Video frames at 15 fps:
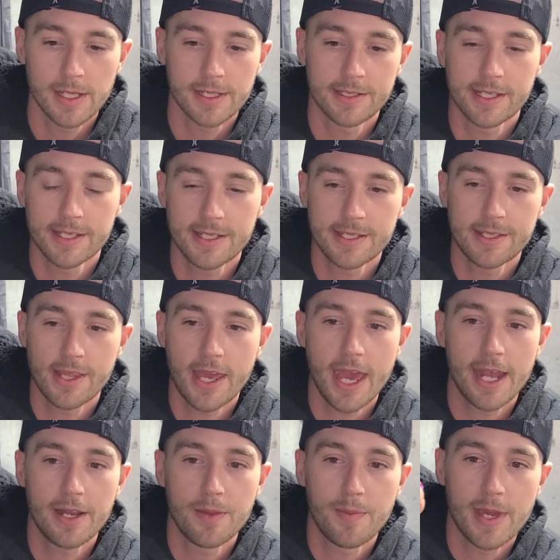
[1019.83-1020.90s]
is, this is the
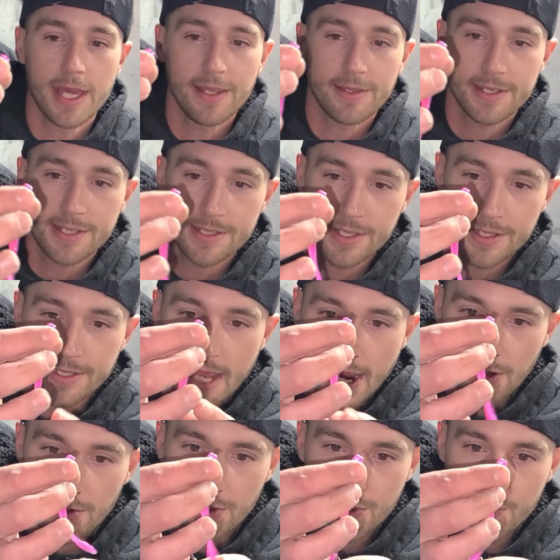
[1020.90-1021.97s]
head of the bait, this is the
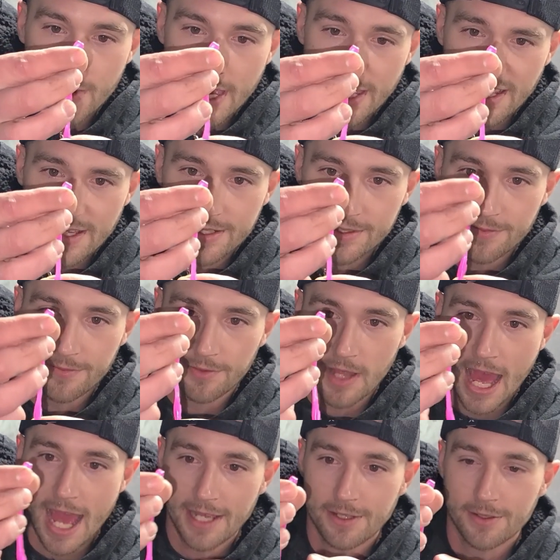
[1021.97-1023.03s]
tail of the bait. It's
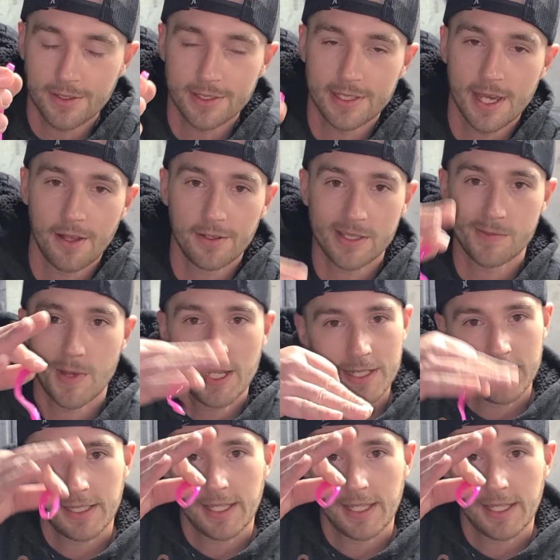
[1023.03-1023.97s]
flat, you can tell it's meant to